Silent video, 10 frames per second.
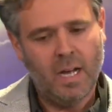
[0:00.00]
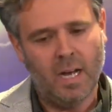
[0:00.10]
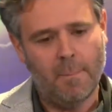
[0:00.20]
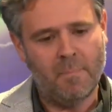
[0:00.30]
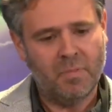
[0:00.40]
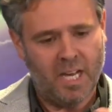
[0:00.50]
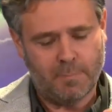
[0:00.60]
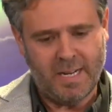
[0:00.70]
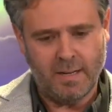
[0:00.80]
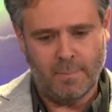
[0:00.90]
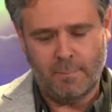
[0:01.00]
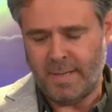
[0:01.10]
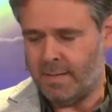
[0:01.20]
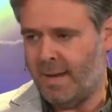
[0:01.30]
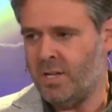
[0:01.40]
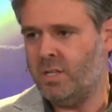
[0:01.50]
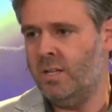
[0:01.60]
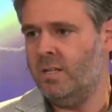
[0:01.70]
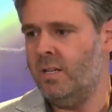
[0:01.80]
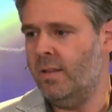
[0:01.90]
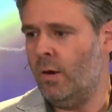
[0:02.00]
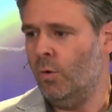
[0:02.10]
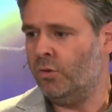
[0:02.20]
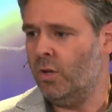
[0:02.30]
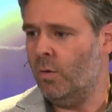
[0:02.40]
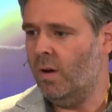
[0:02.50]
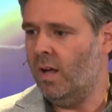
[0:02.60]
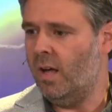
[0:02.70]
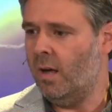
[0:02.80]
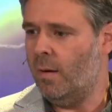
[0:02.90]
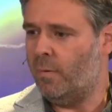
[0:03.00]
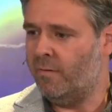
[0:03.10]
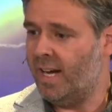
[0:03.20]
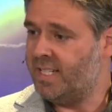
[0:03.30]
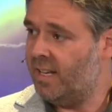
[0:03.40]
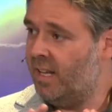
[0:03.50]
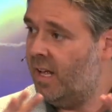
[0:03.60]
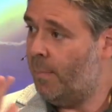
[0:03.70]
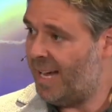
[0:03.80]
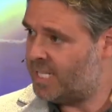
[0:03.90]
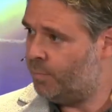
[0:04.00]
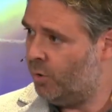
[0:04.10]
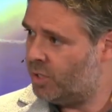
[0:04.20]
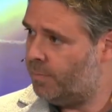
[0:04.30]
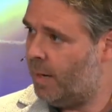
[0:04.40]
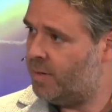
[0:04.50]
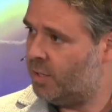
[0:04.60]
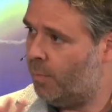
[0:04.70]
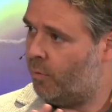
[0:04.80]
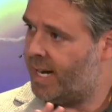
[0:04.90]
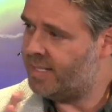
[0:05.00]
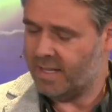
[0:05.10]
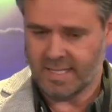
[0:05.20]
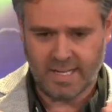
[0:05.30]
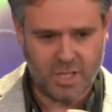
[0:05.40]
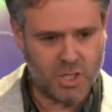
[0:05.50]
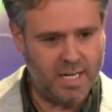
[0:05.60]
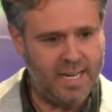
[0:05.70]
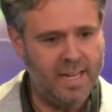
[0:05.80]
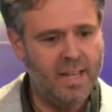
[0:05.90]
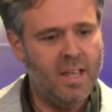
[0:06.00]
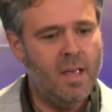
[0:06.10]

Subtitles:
As Peter mentioned, that also provides a passport to be able to operate internationally,